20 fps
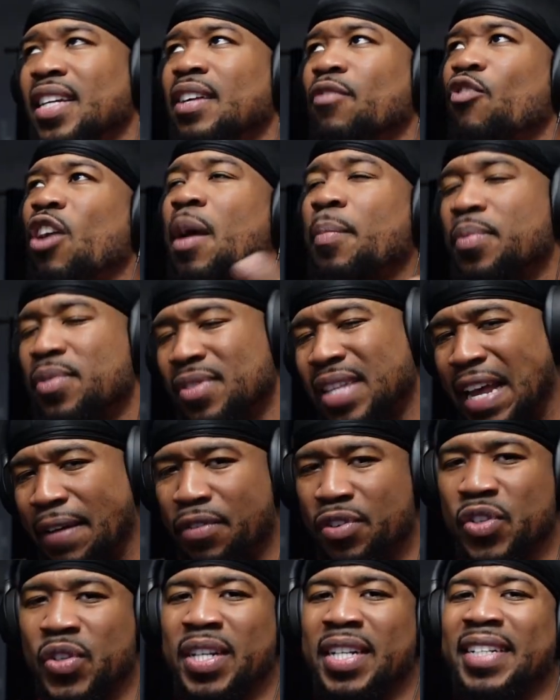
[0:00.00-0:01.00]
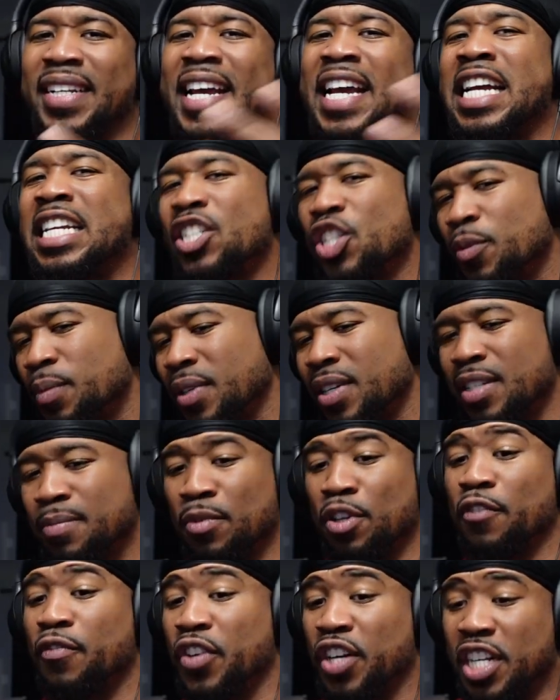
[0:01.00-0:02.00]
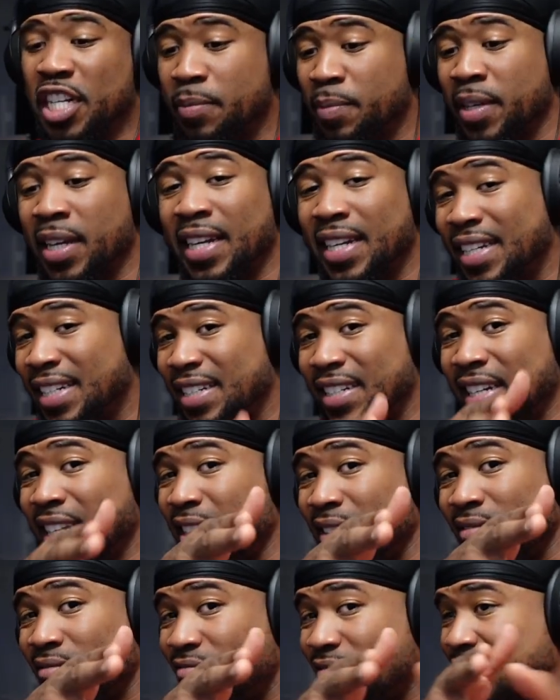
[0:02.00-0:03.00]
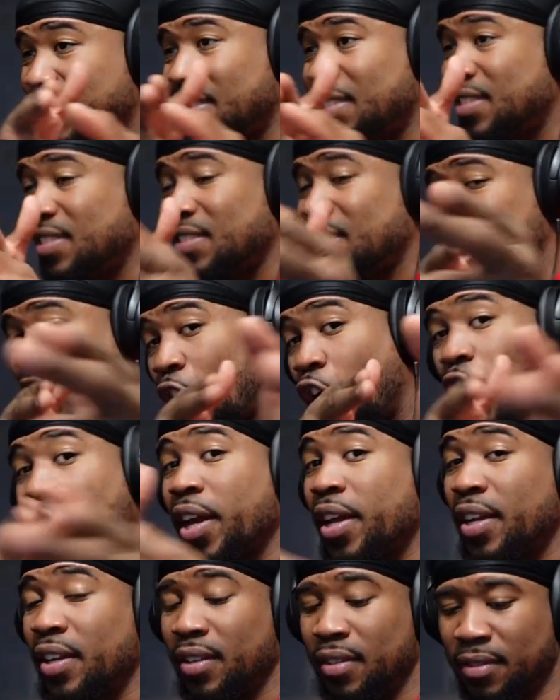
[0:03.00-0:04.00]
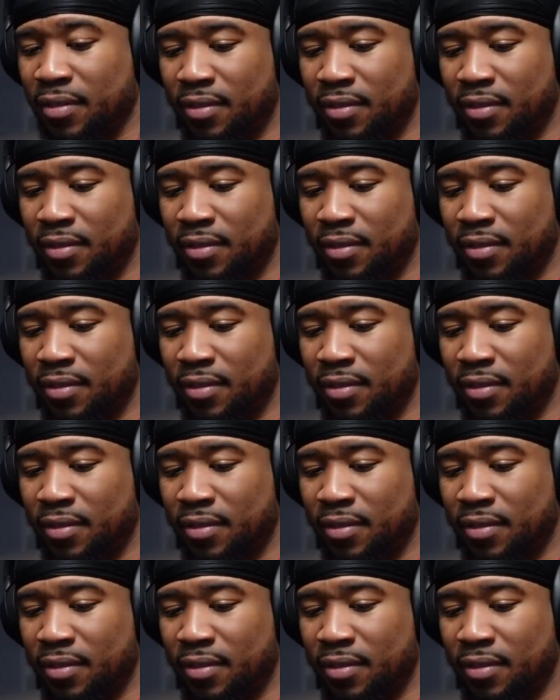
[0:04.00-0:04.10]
Rappers' lives are in danger because motherfuckers just begin getting targeted.